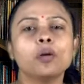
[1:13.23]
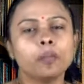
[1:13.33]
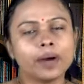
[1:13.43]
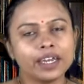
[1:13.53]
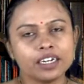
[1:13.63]

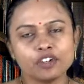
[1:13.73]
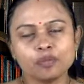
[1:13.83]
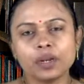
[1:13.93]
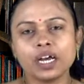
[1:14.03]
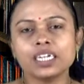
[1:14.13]
pilot
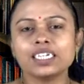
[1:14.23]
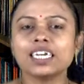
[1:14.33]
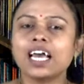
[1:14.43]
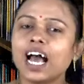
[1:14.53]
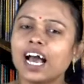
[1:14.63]
plant
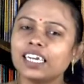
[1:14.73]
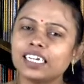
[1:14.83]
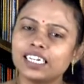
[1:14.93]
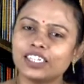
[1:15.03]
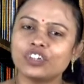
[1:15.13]
and
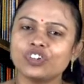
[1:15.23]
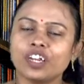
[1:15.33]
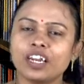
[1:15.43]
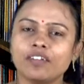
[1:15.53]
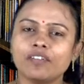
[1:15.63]

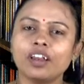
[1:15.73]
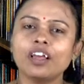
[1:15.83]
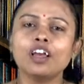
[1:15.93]
industrial level,